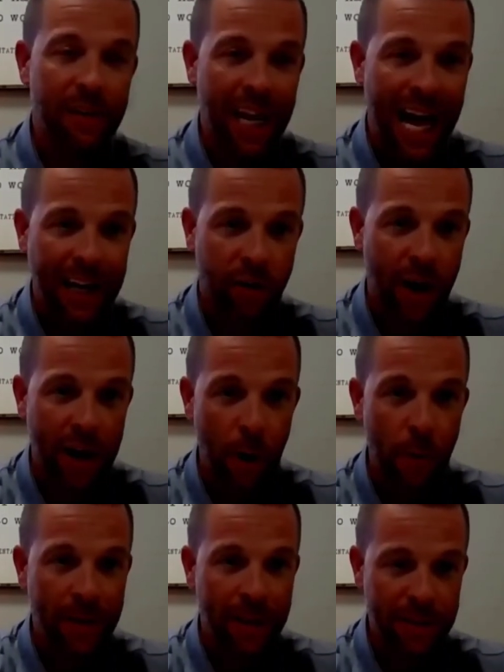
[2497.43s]
line of credit
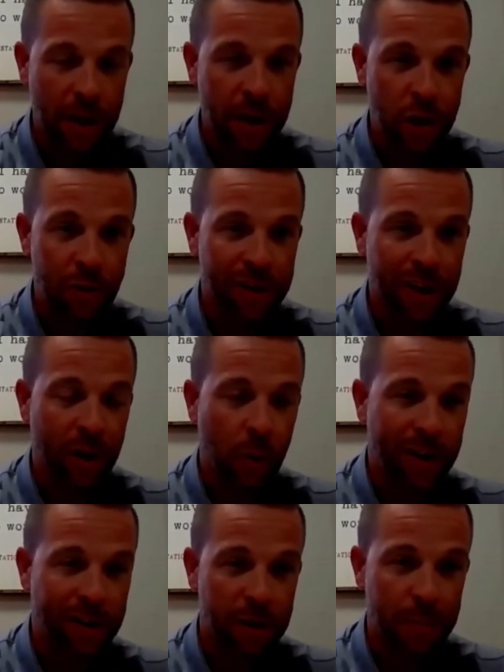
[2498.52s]
open that's unused and
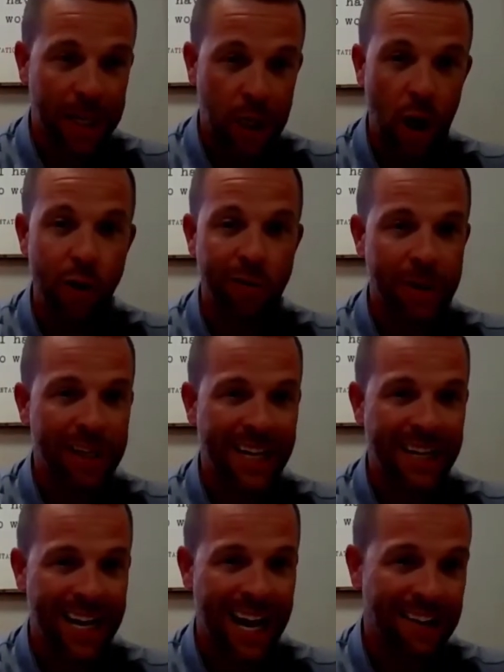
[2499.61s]
requested to be closed, because
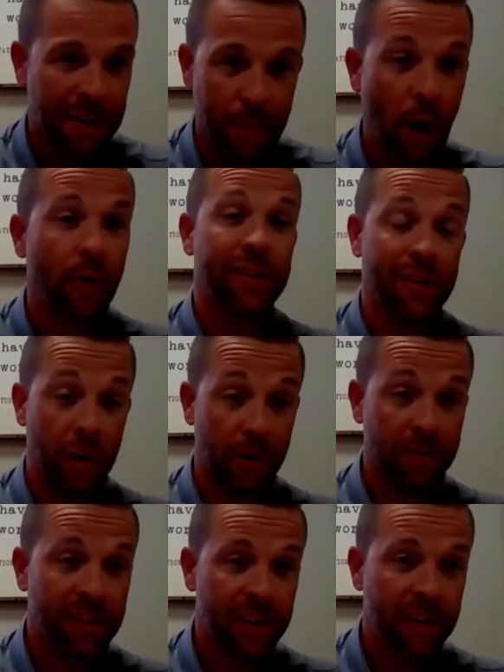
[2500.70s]
that ties up our
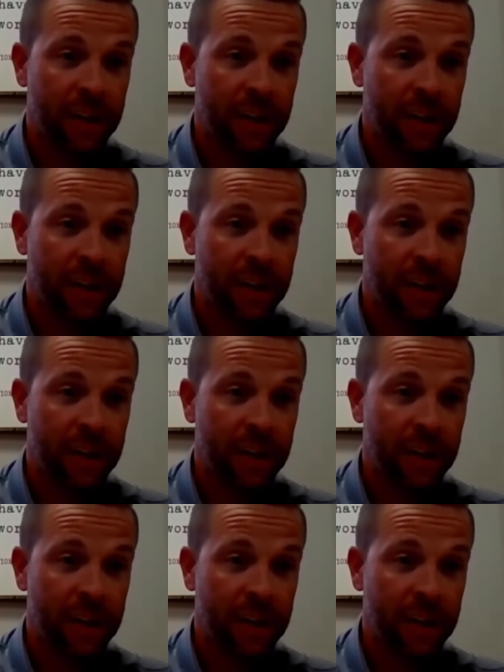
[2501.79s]
reserves.